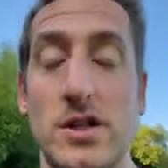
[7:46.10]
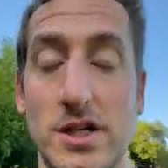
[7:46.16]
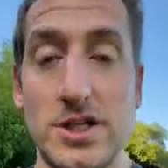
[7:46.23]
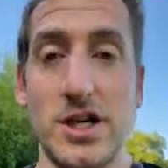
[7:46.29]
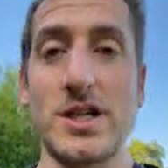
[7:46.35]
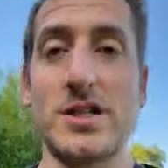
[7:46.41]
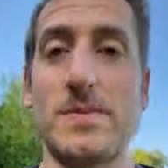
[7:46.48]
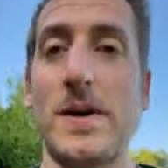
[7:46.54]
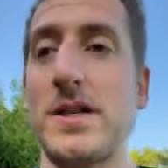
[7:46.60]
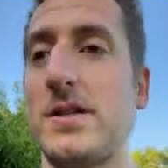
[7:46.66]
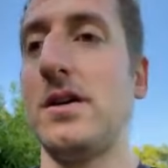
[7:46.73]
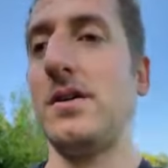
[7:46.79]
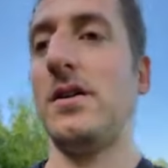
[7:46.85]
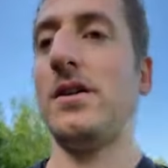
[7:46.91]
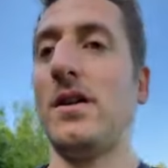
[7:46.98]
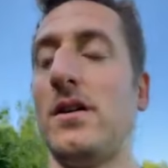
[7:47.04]
digest
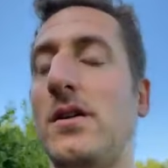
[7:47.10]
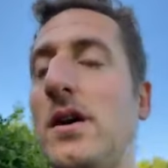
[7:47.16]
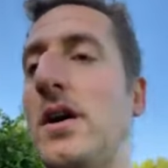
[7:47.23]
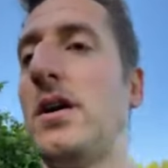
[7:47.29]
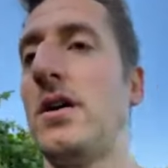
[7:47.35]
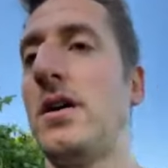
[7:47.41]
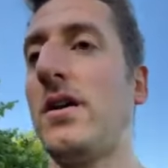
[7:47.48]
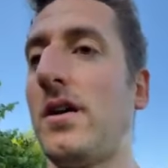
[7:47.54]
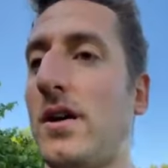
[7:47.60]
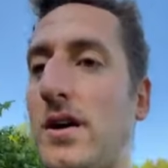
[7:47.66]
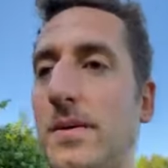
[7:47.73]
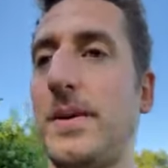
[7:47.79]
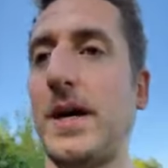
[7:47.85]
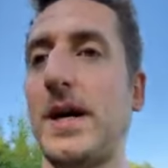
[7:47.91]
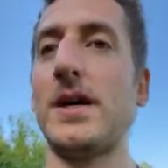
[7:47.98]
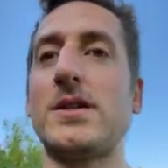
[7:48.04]
better, you know,
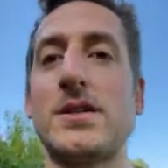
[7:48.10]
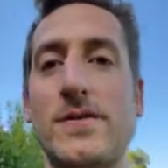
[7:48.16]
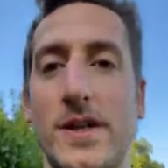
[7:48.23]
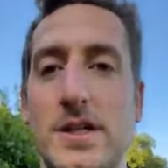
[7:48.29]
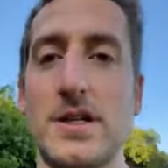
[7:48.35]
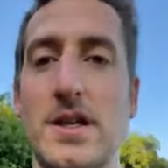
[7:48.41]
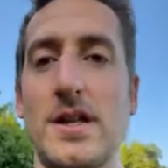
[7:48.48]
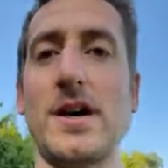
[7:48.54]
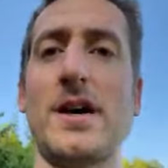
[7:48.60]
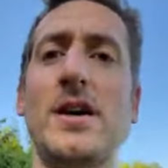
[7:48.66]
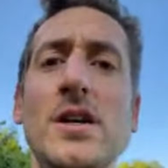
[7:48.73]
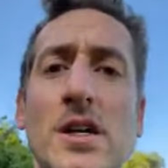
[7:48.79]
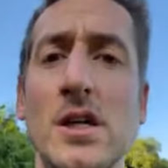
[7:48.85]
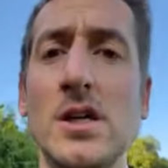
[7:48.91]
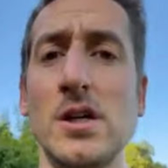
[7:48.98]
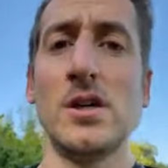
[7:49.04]
IBS, things like that.